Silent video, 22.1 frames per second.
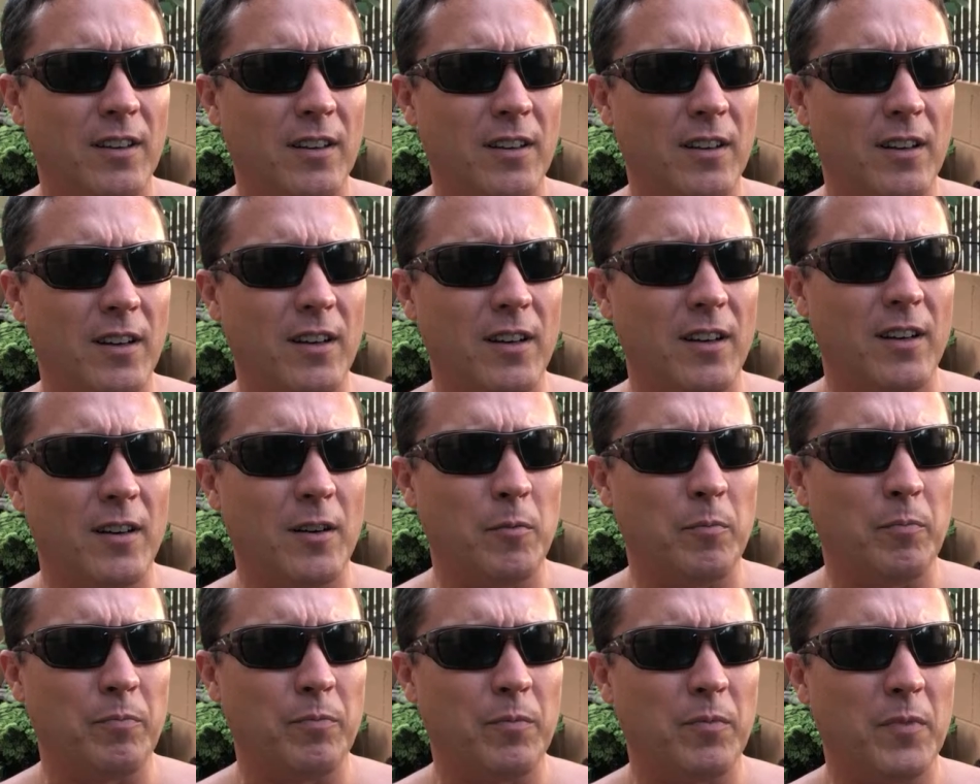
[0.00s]

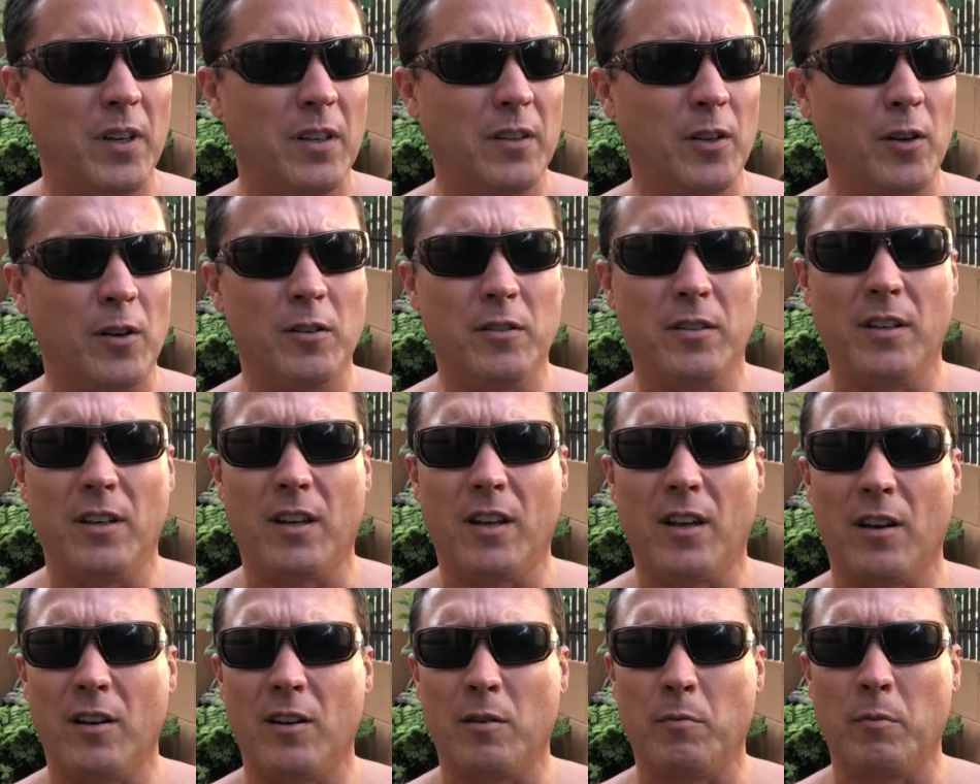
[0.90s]
he turns into
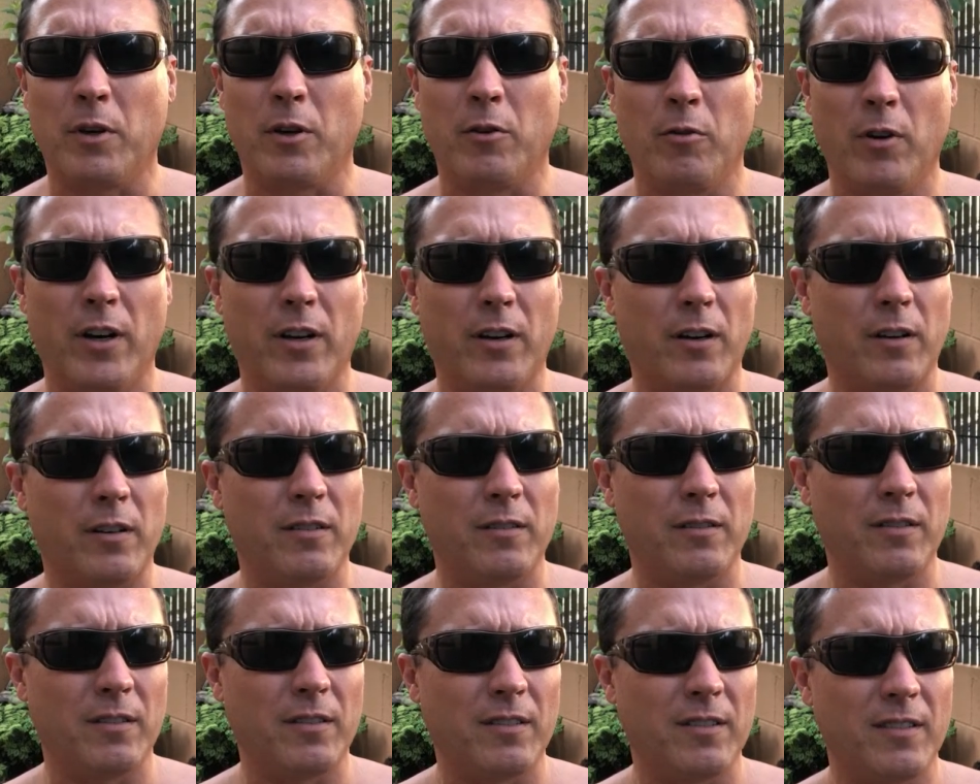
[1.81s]
Conor McGregor
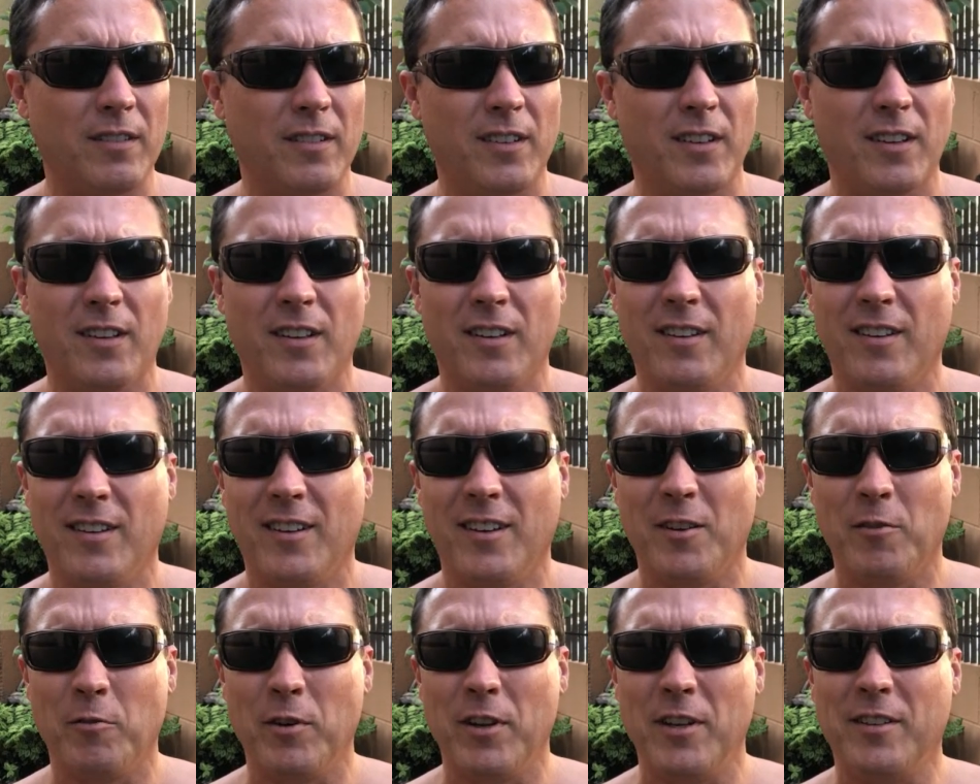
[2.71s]

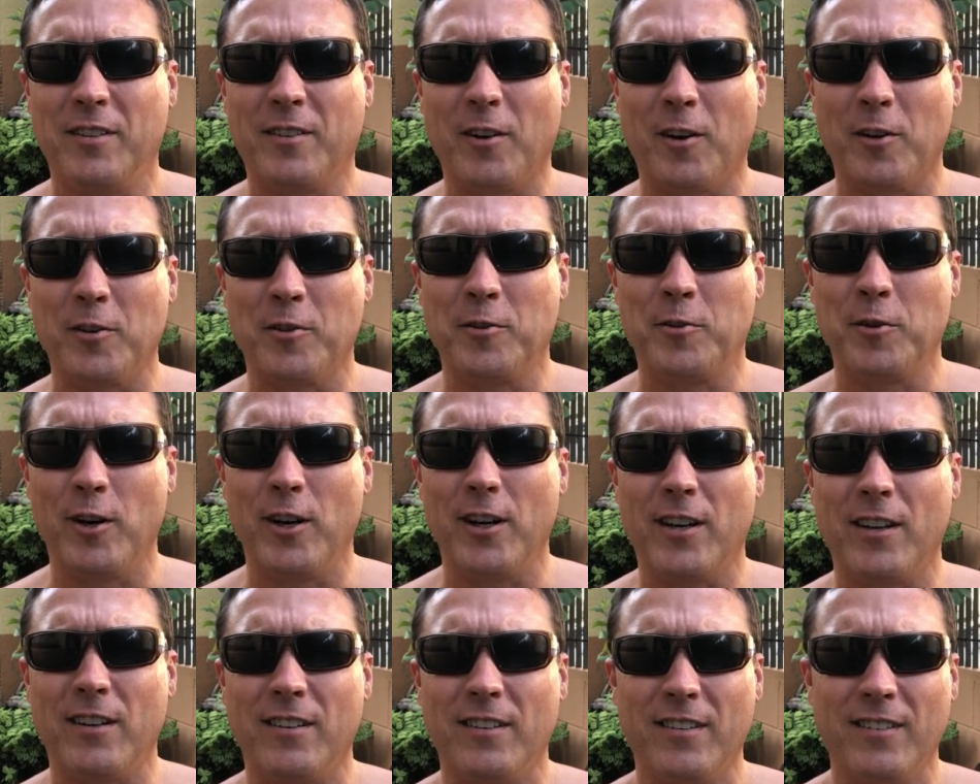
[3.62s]
when he starts
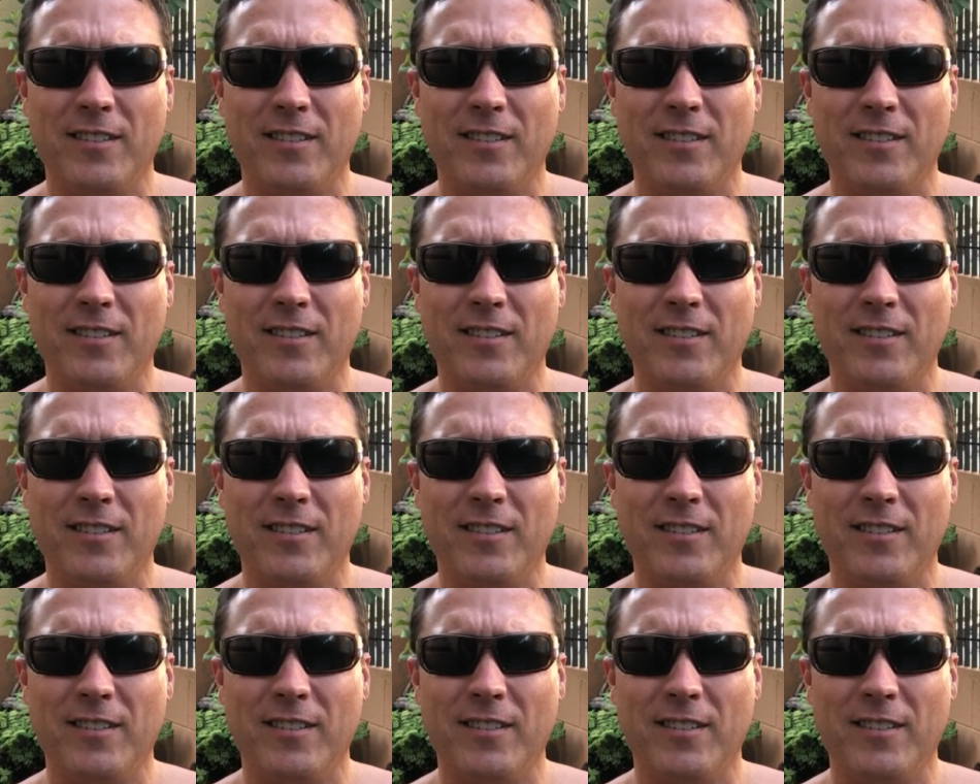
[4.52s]
drinking.